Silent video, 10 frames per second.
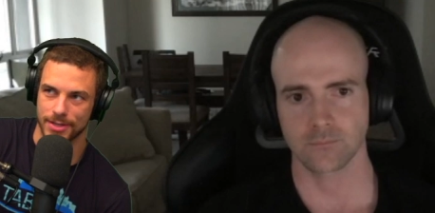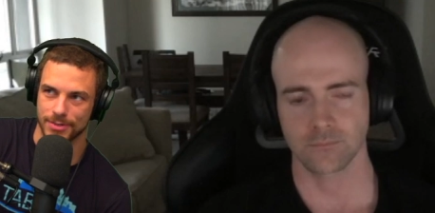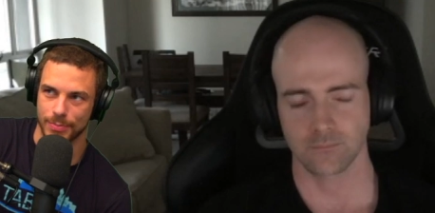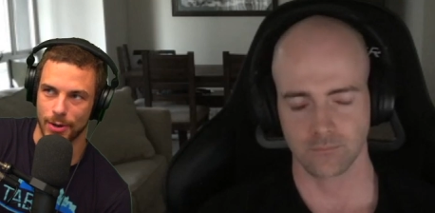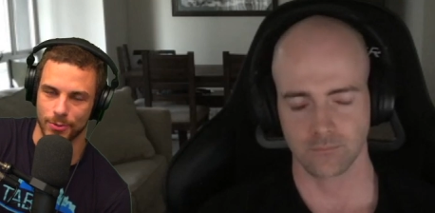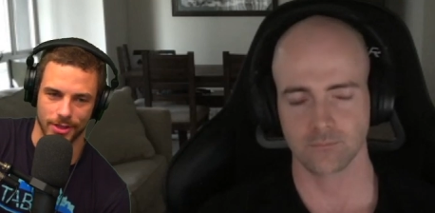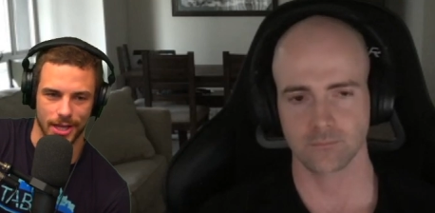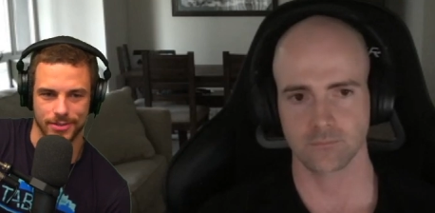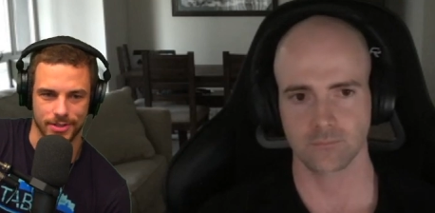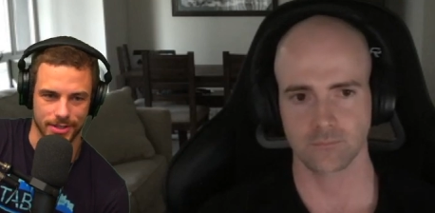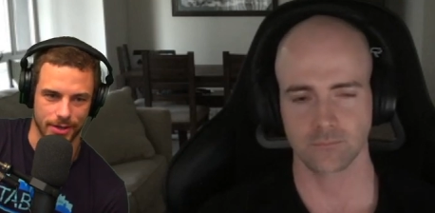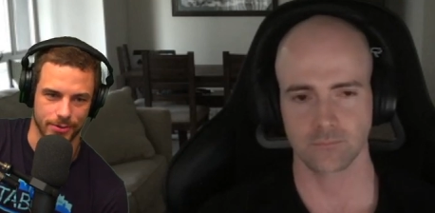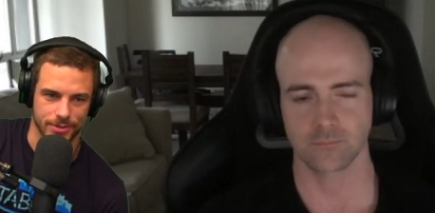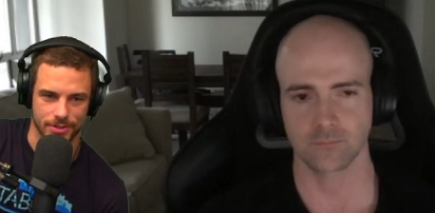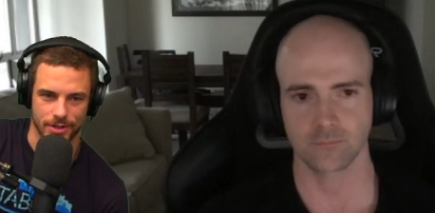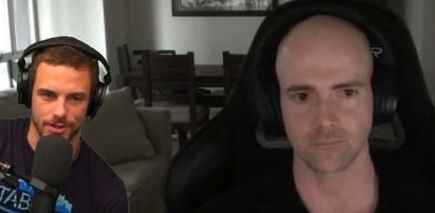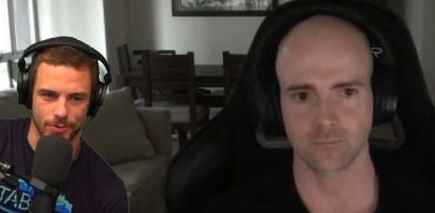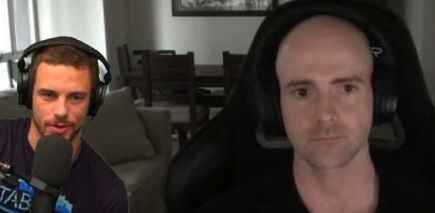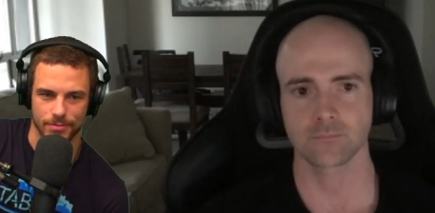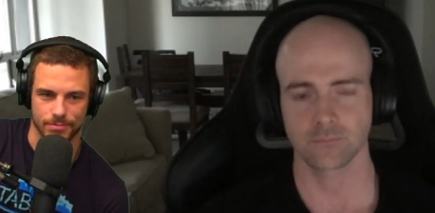Speaker 1: power less. Like they always are gonna
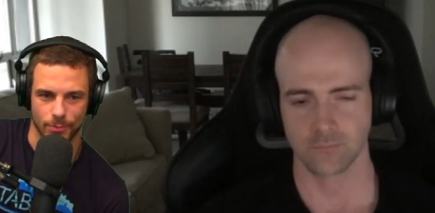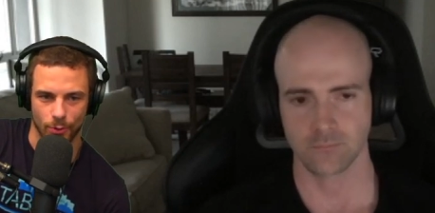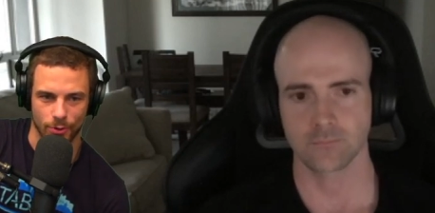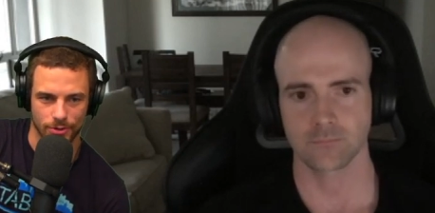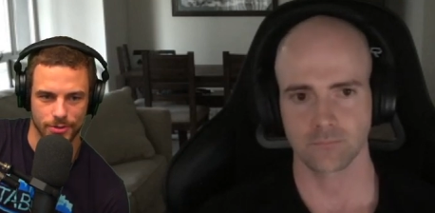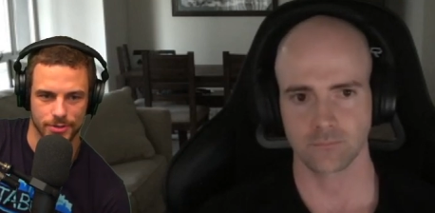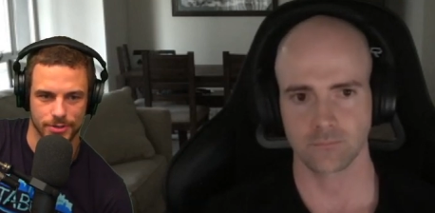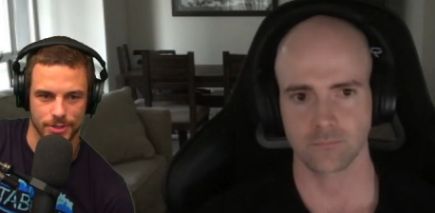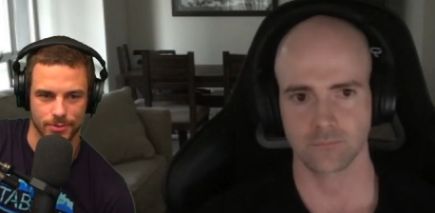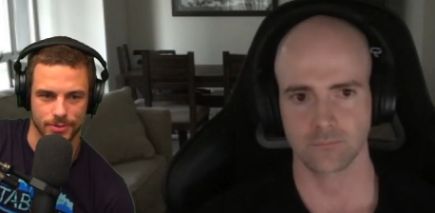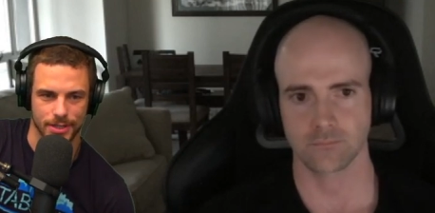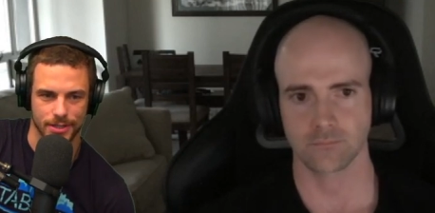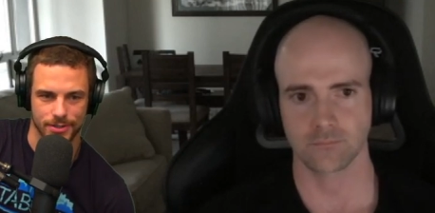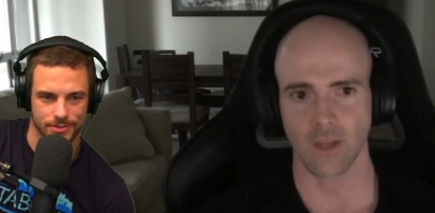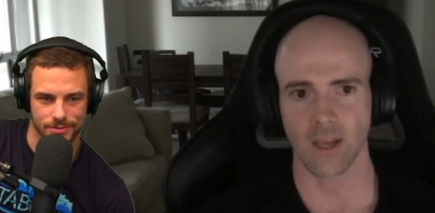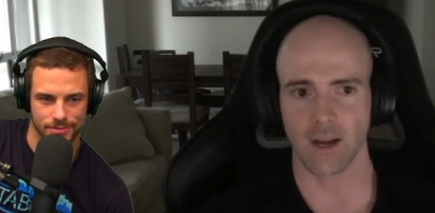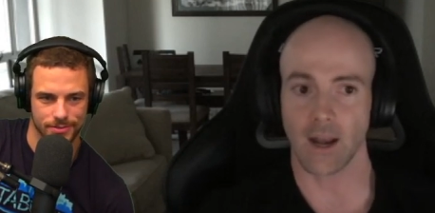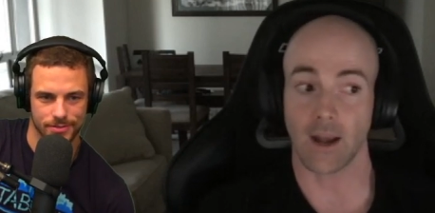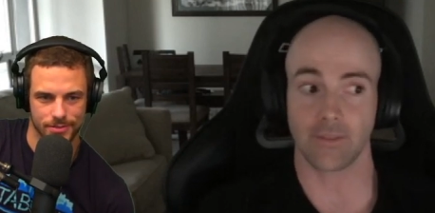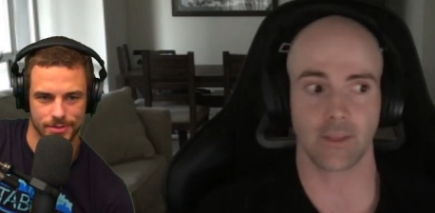want more. So yeah, that's just.
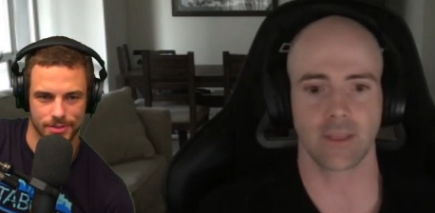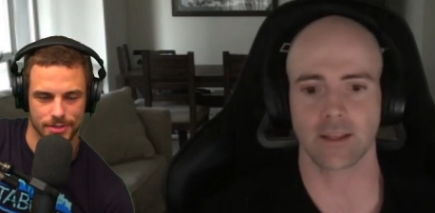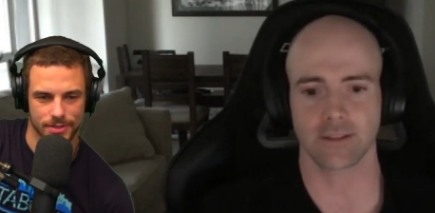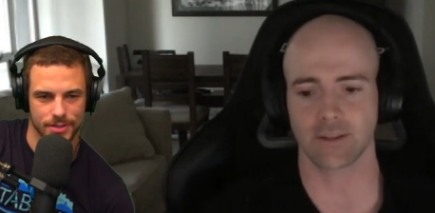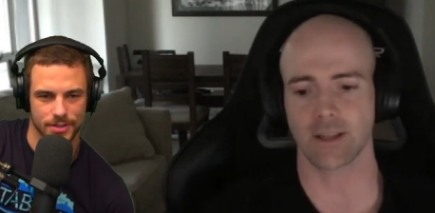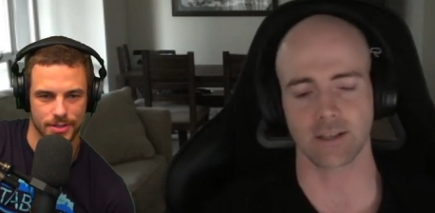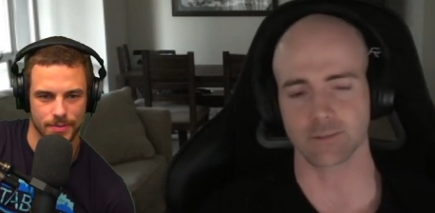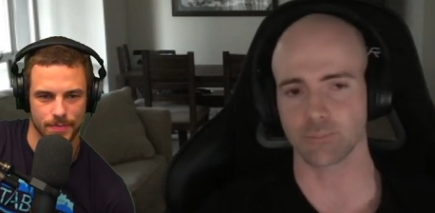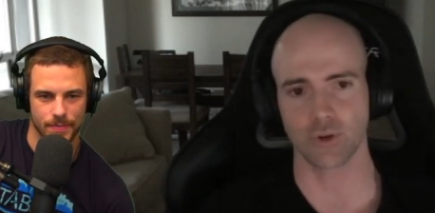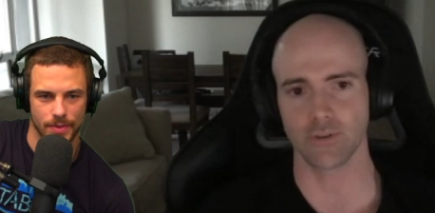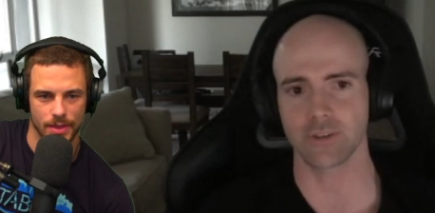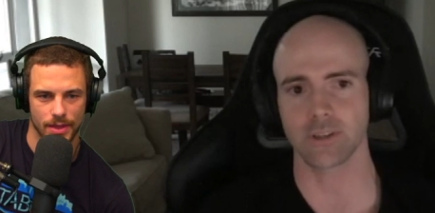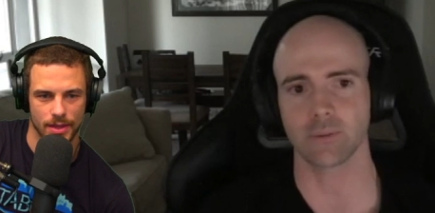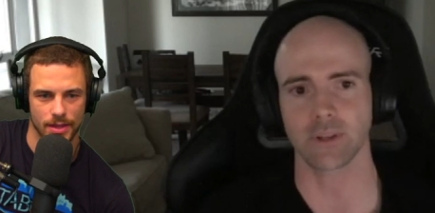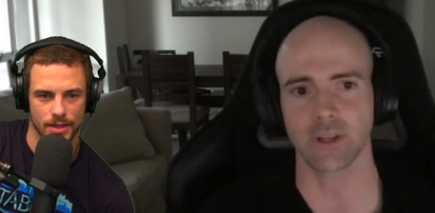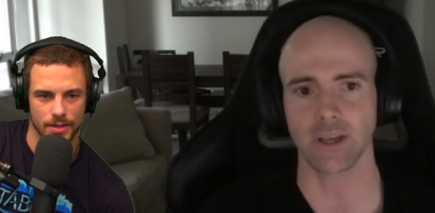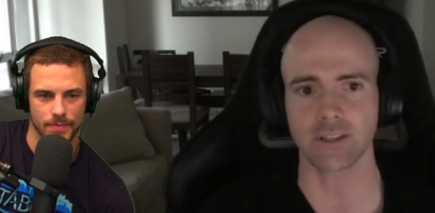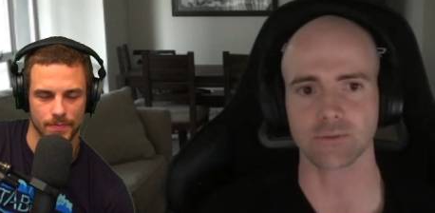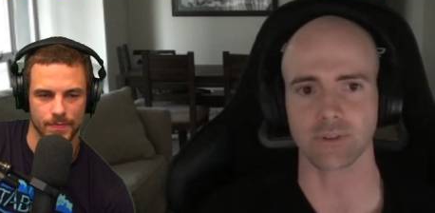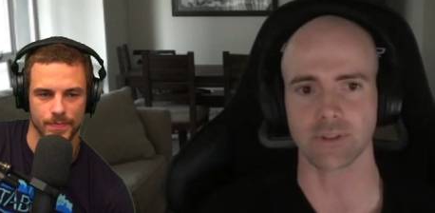
Speaker 2: And, and I think that that is proven to be the
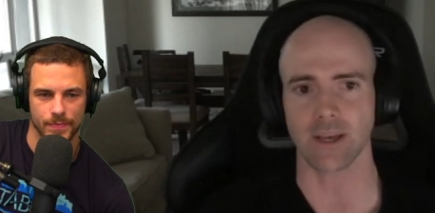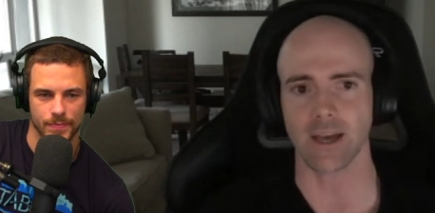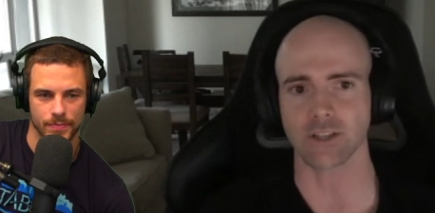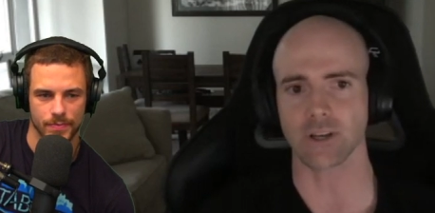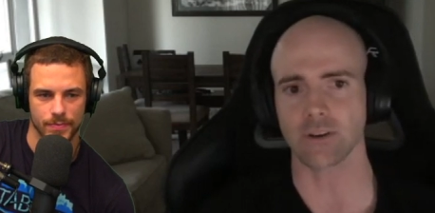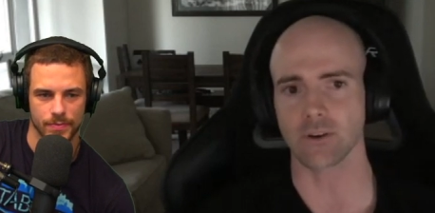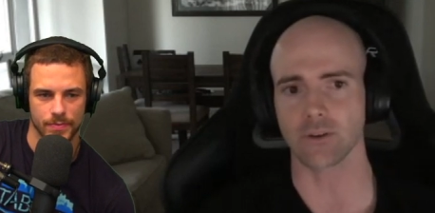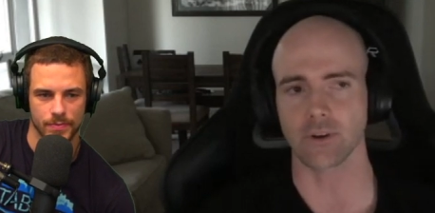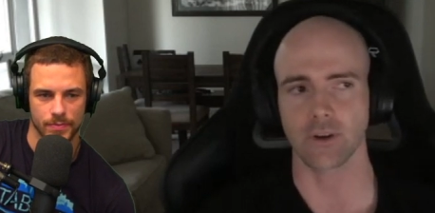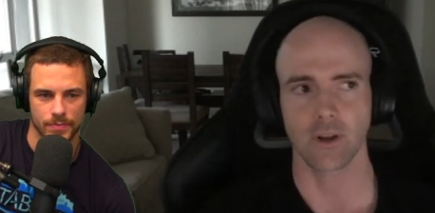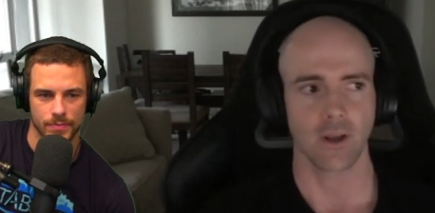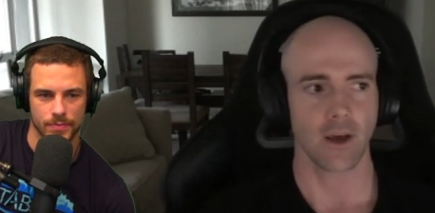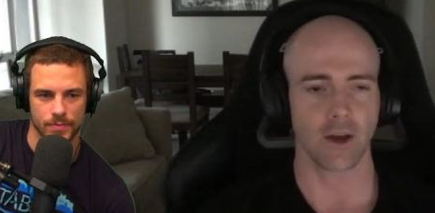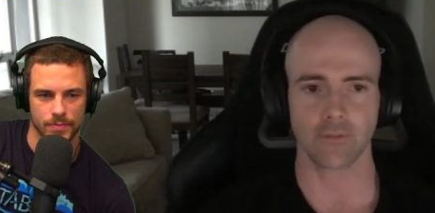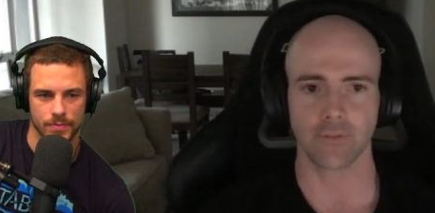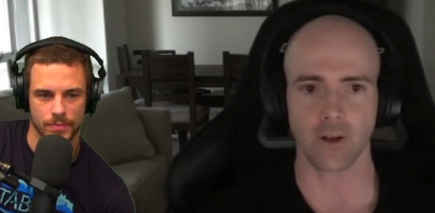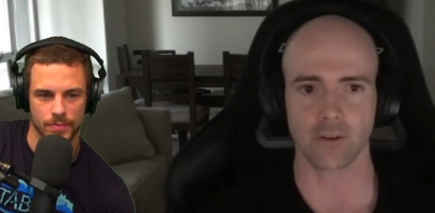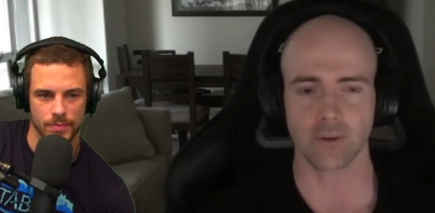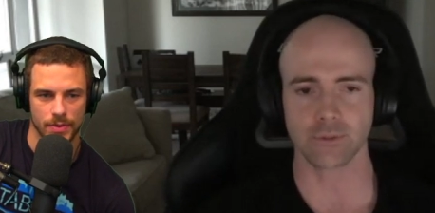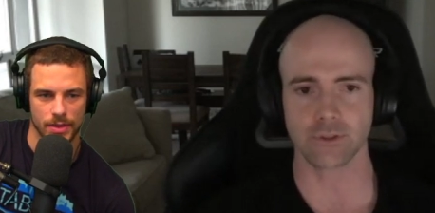case with Dash. I don't know, I don't
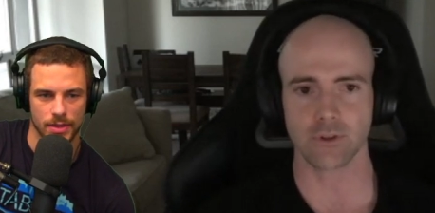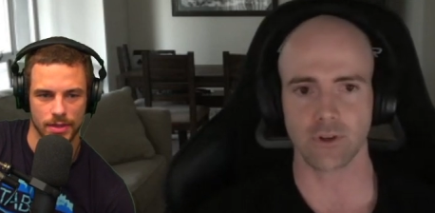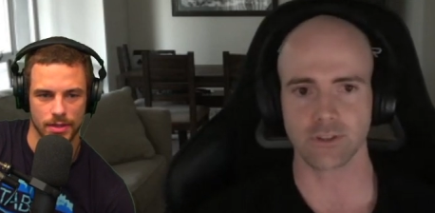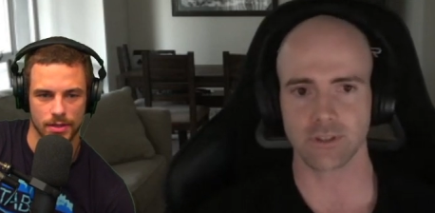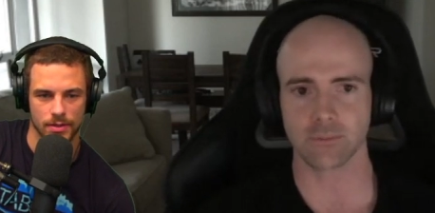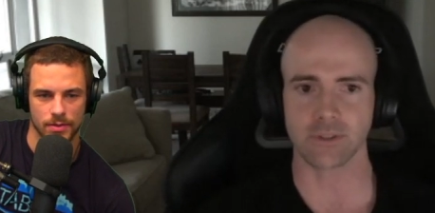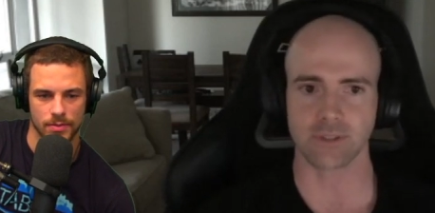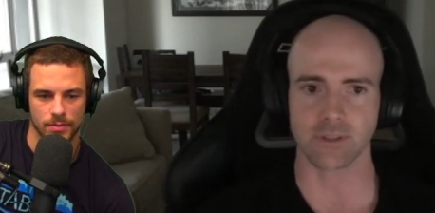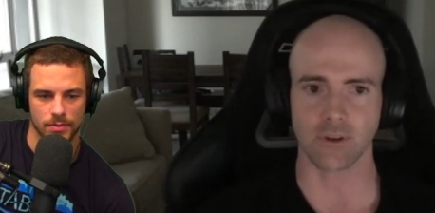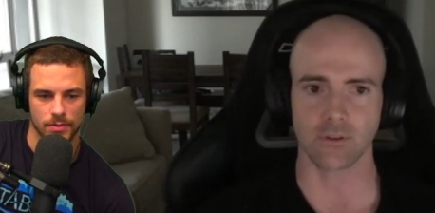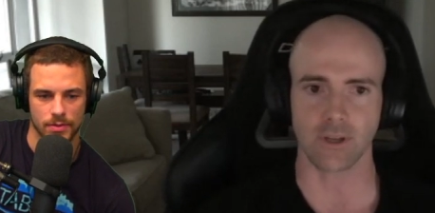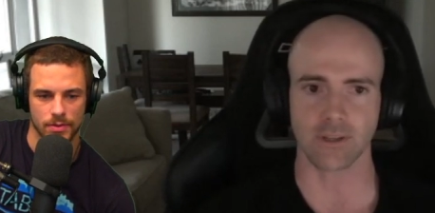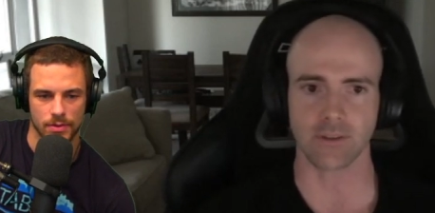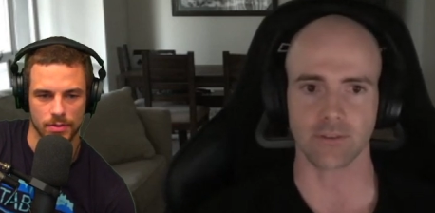follow them too closely because I don't like their